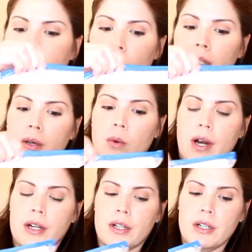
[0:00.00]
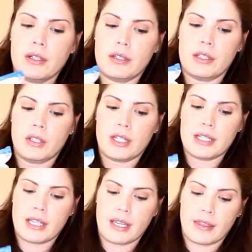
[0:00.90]
boiling water, and you're
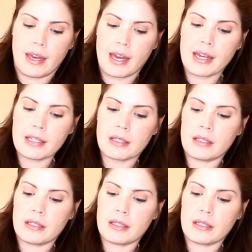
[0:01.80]
going to take that